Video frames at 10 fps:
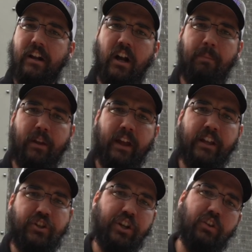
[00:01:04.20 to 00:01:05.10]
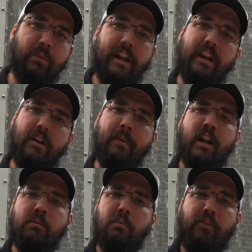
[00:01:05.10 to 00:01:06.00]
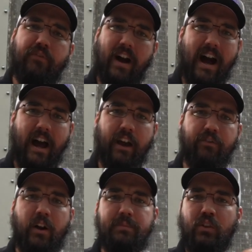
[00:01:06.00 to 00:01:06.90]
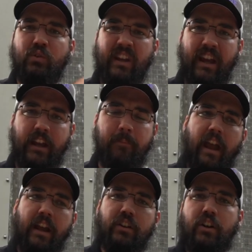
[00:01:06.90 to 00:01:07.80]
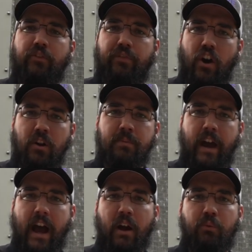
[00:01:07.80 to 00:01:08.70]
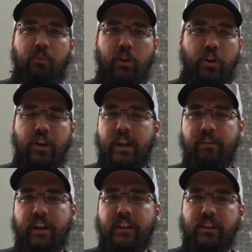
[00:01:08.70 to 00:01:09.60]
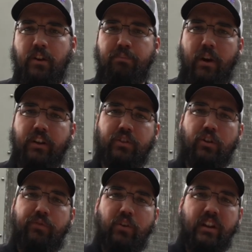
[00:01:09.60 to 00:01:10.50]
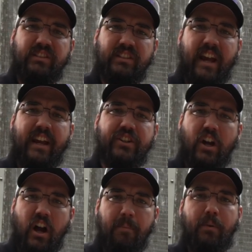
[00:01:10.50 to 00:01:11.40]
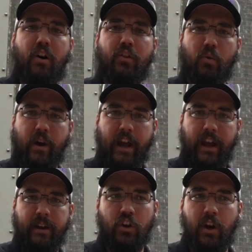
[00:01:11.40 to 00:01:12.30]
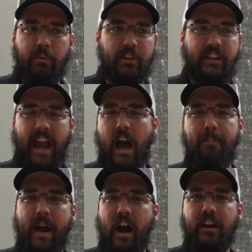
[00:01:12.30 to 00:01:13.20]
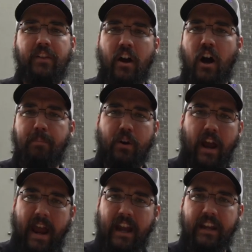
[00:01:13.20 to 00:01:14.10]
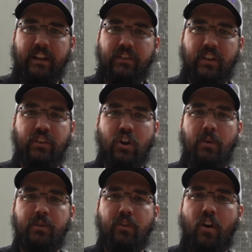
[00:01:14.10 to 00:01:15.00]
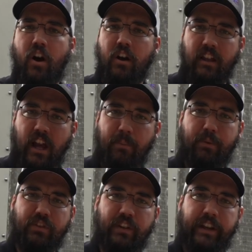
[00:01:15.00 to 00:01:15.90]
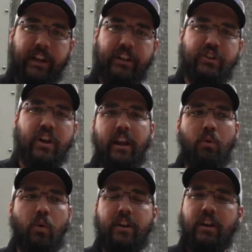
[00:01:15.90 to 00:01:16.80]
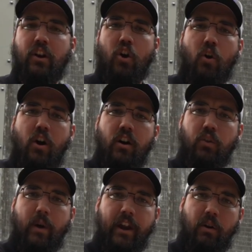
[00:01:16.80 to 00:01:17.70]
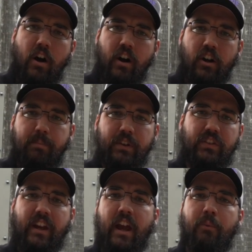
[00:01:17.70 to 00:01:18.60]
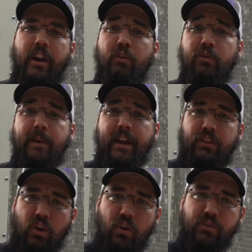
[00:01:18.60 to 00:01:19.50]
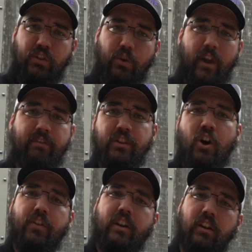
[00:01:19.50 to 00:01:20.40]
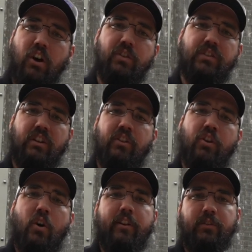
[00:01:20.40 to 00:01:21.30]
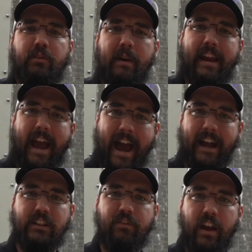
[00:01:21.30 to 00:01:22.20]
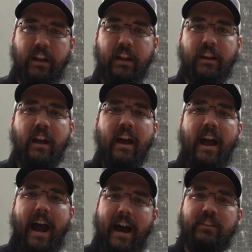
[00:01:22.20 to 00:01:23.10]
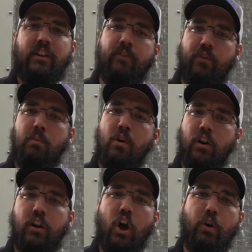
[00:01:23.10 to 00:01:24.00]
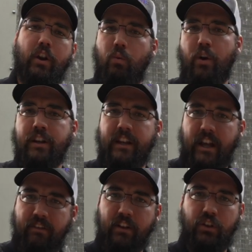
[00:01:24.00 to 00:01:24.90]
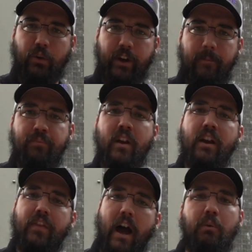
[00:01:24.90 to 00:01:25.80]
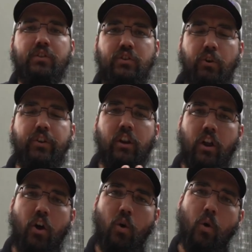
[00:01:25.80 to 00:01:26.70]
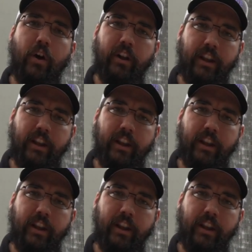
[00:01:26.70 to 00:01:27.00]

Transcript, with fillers: a couple of inches. We needed a minimum of five up to 10. And to confirm that, we couldn't even get the compressor to fully stage up all the way. So it was cap out in the upper 80s in terms of RLA percentage, and it wouldn't go all the way to 100% when it was being told to. Even though the load solenoid was being activated, asking for more load, it wouldn't give it to it. That was due to low oil